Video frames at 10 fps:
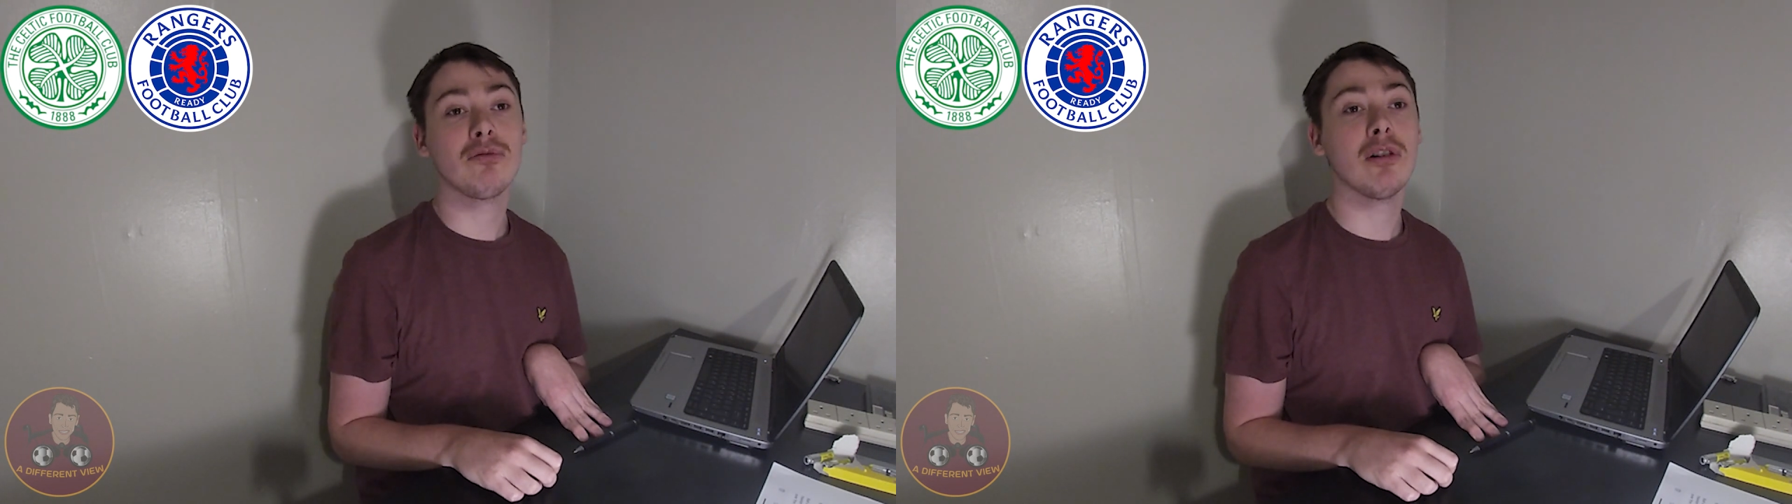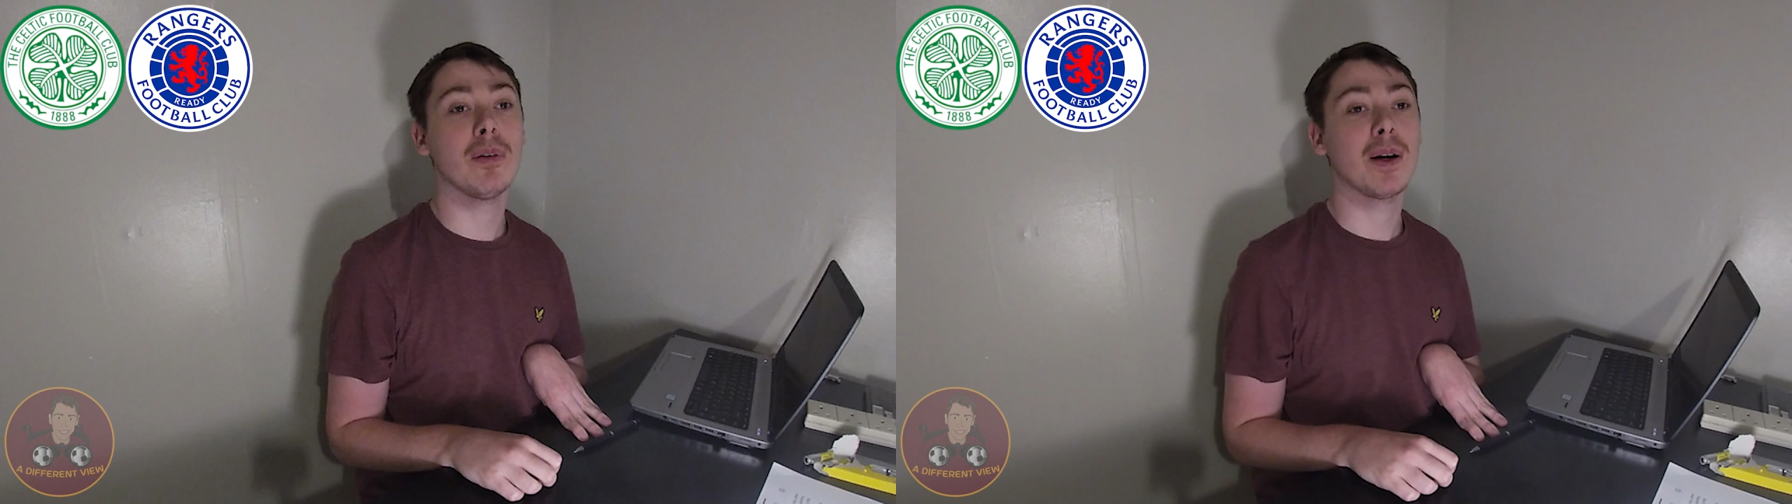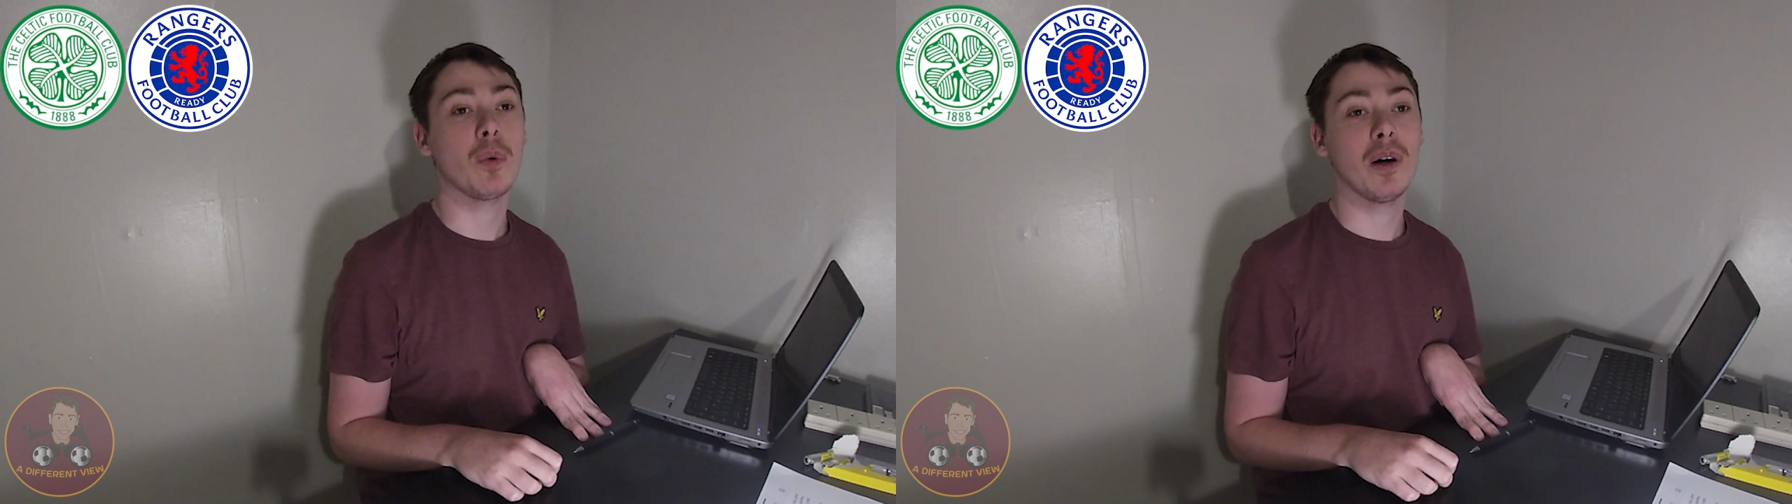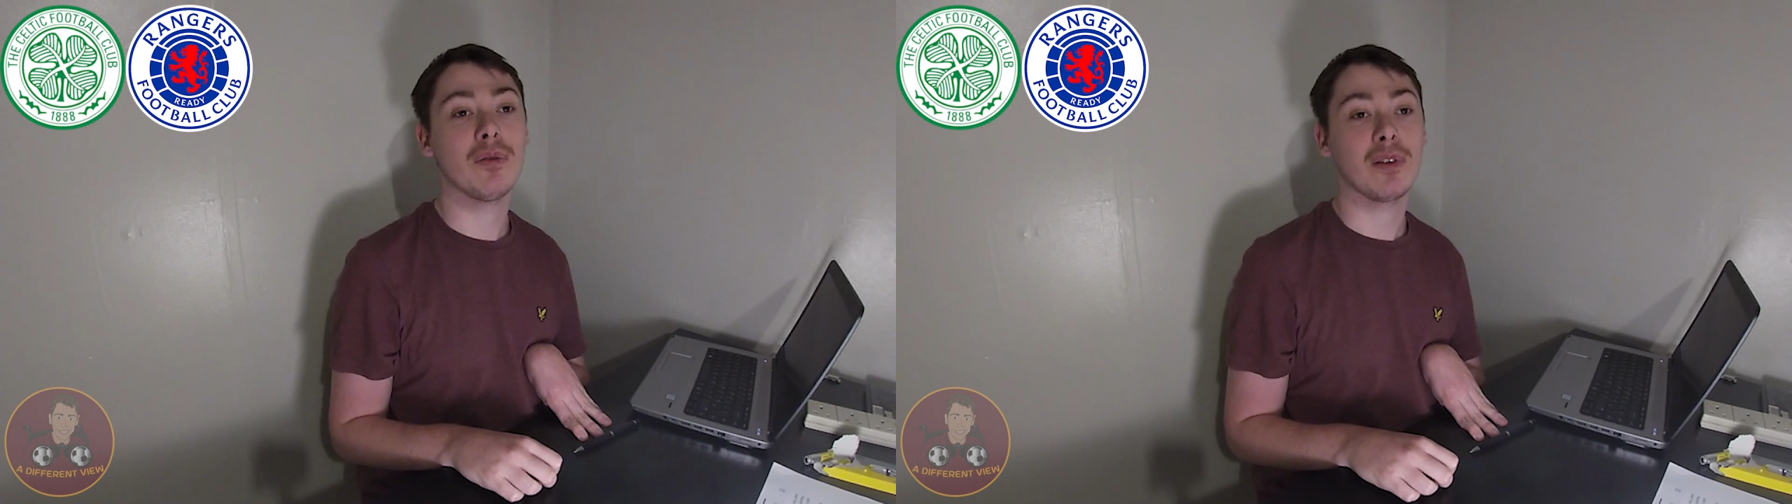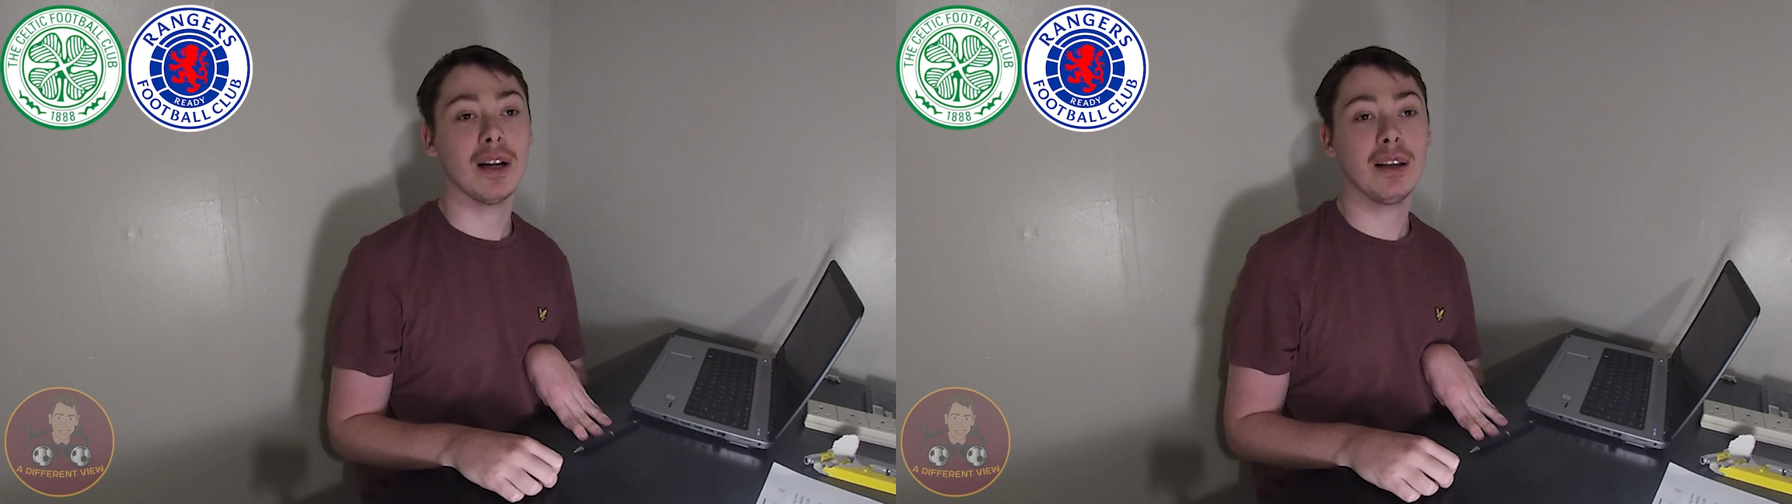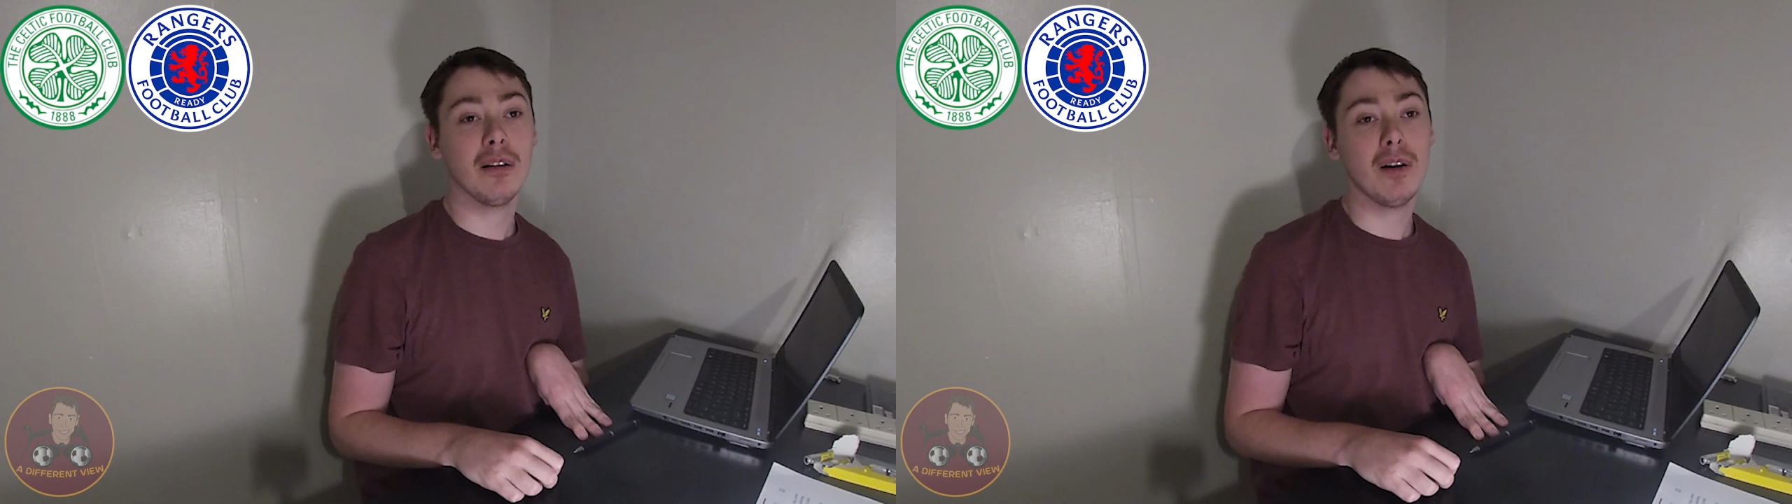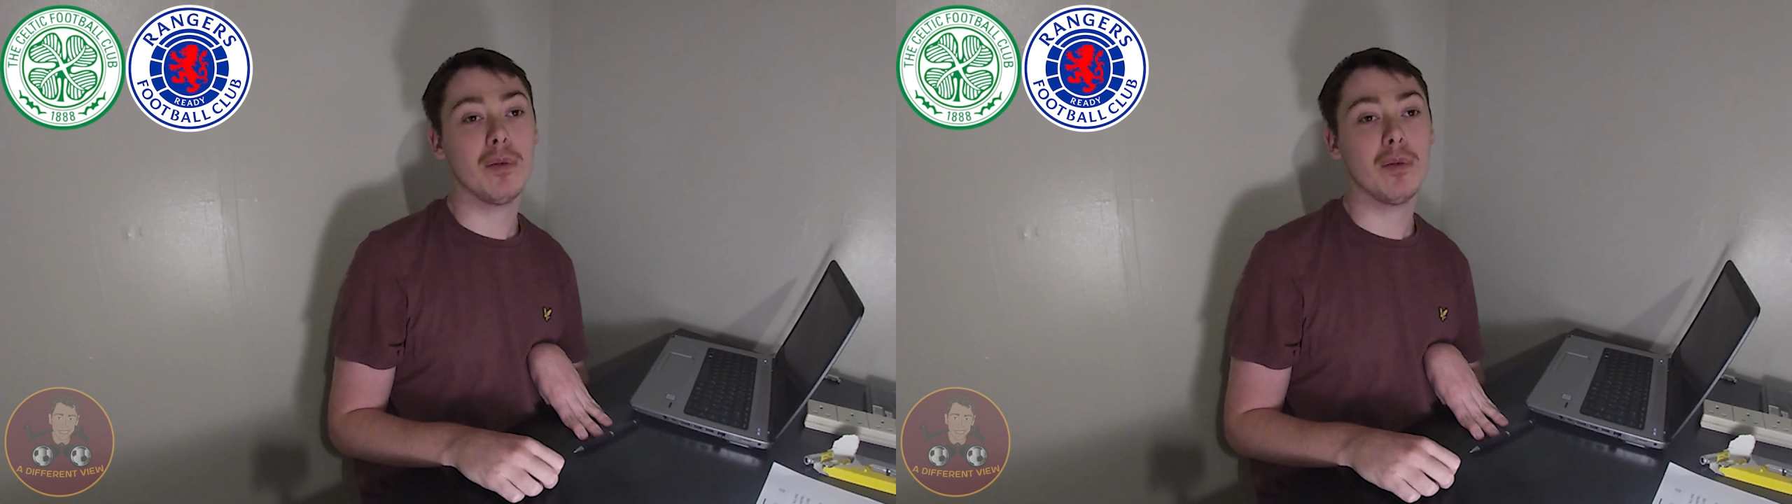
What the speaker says: really quite frantically.